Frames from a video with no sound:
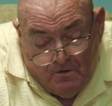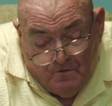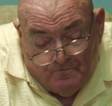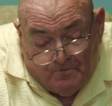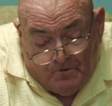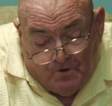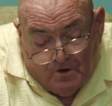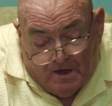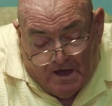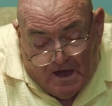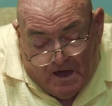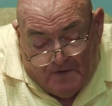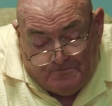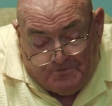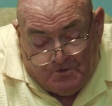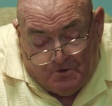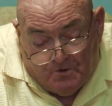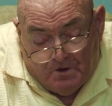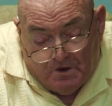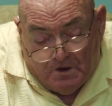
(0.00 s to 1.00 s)
For
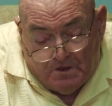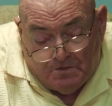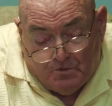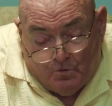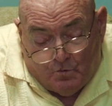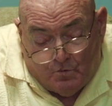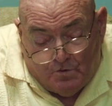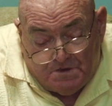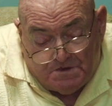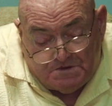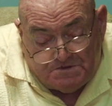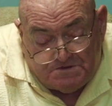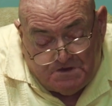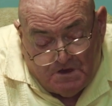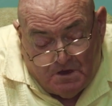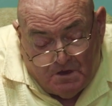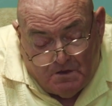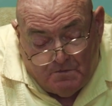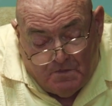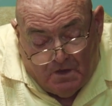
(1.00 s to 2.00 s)
after in the
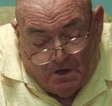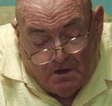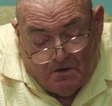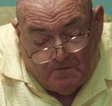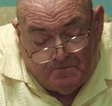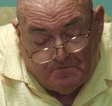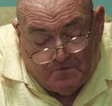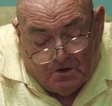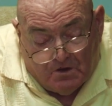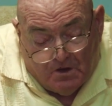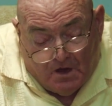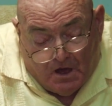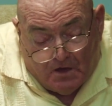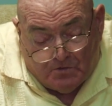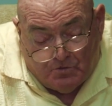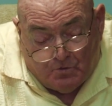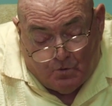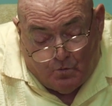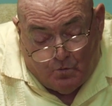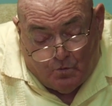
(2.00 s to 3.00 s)
wisdom of
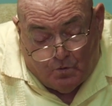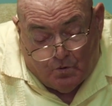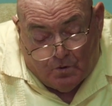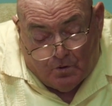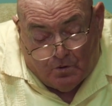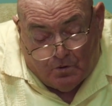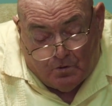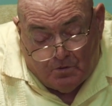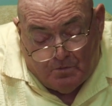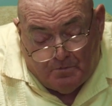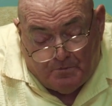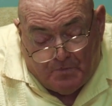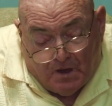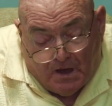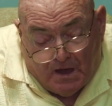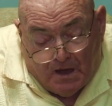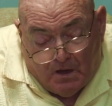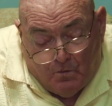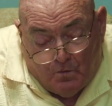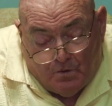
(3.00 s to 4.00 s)
God the world
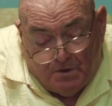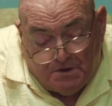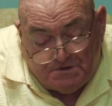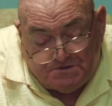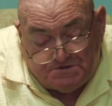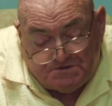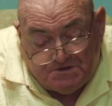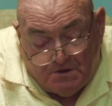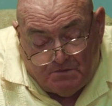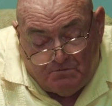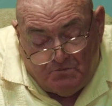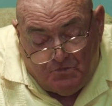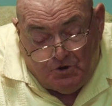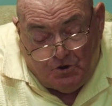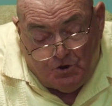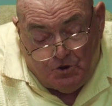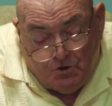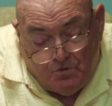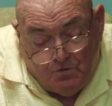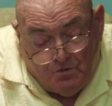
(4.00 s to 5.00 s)
by
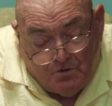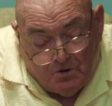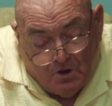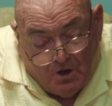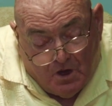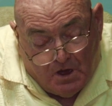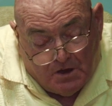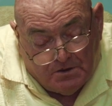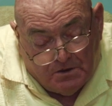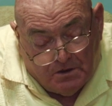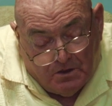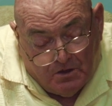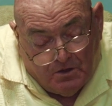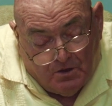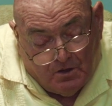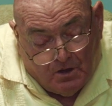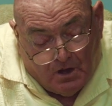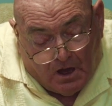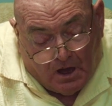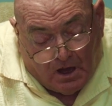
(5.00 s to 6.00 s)
wisdom knew not
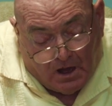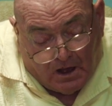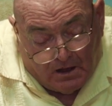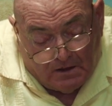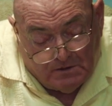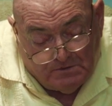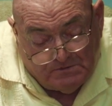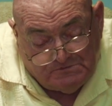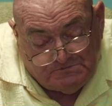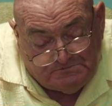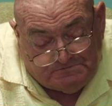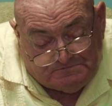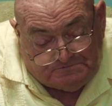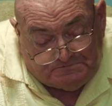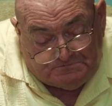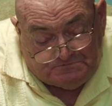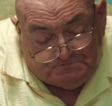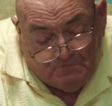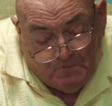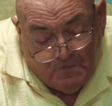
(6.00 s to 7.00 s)
God,
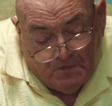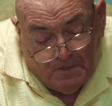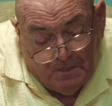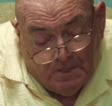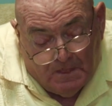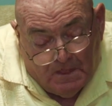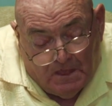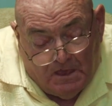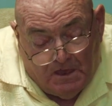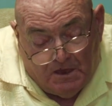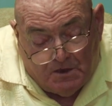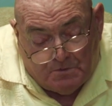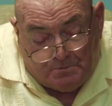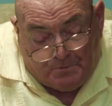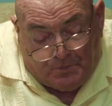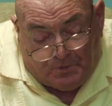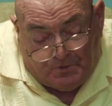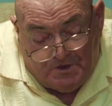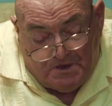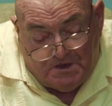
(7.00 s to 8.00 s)

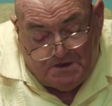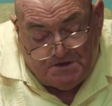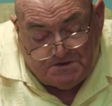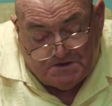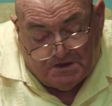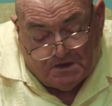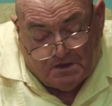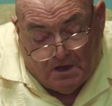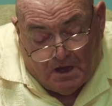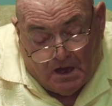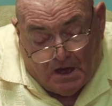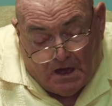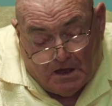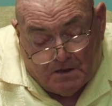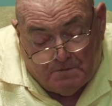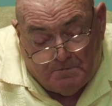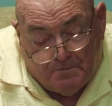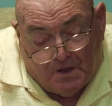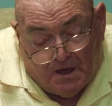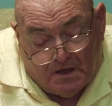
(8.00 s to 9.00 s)
it pleased
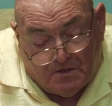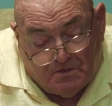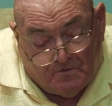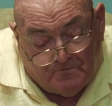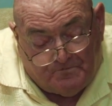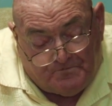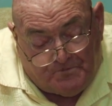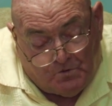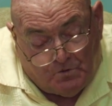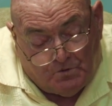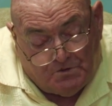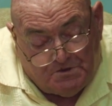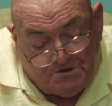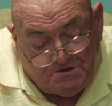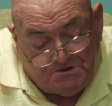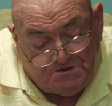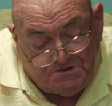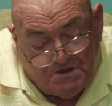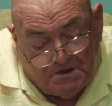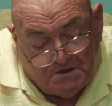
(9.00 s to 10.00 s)
God by the
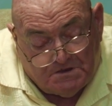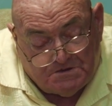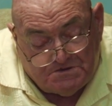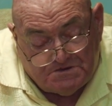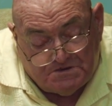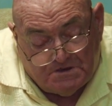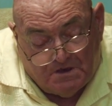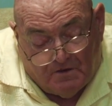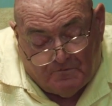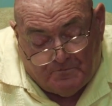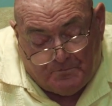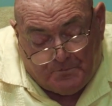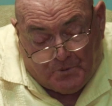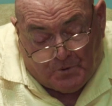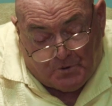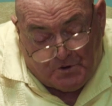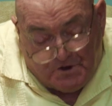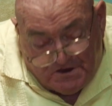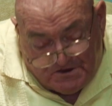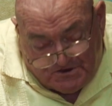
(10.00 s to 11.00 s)
foolishness of
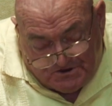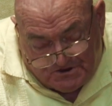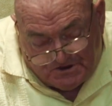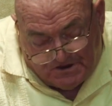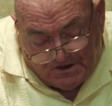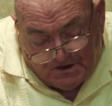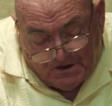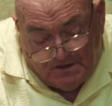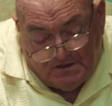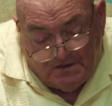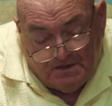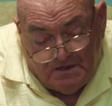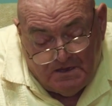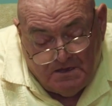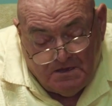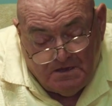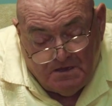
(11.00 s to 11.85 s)
preaching